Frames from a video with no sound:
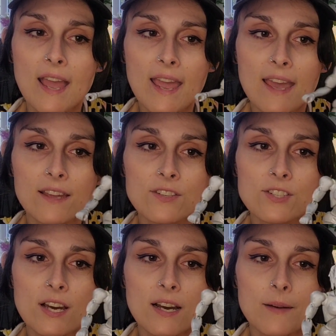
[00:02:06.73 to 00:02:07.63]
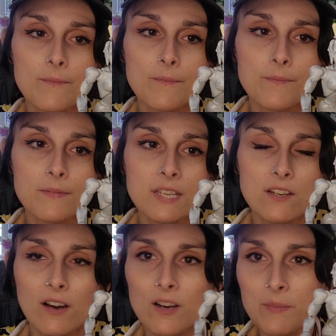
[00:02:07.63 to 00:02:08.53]
And I
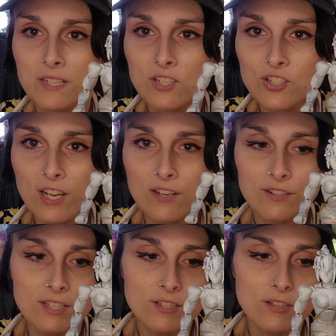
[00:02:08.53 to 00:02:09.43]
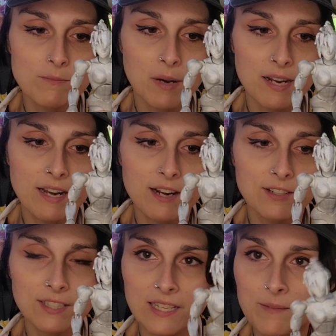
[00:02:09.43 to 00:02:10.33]
don't mean to gender these two
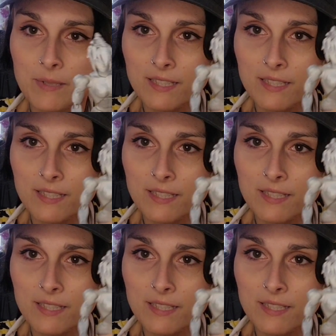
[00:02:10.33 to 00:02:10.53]
binarily,